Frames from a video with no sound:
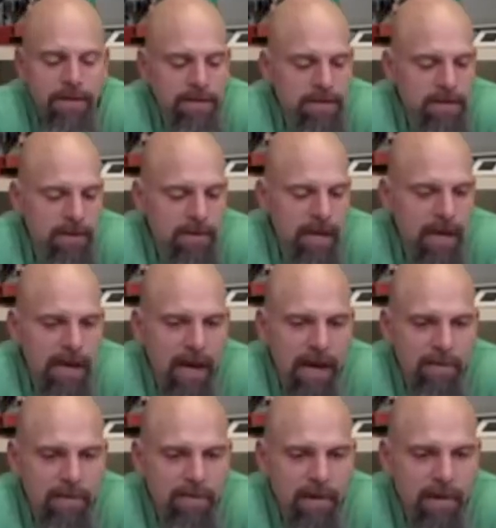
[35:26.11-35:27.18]
So yeah, I
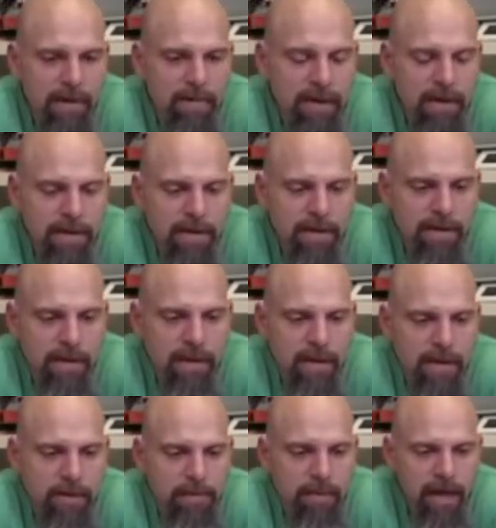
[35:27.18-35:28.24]
would recommend
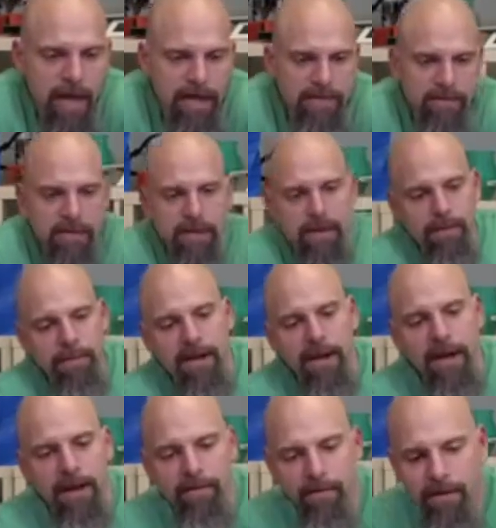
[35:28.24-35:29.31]
another plastic. I mean, I
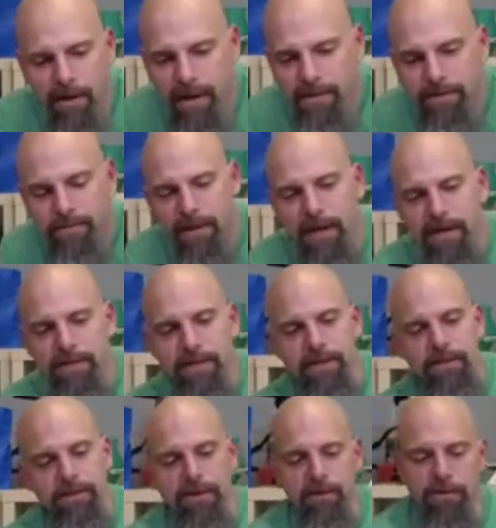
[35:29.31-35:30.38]
have all kinds of
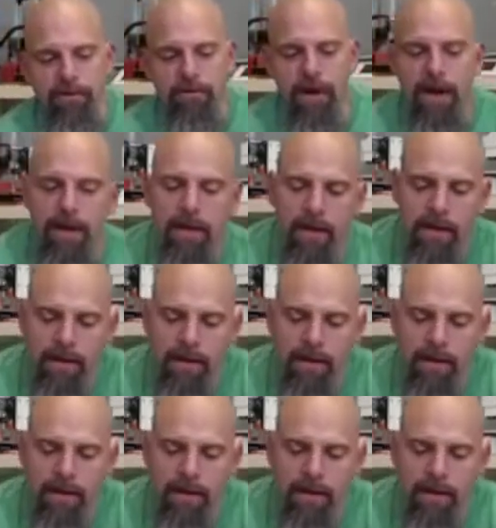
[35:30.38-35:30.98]
plastics, so you're right.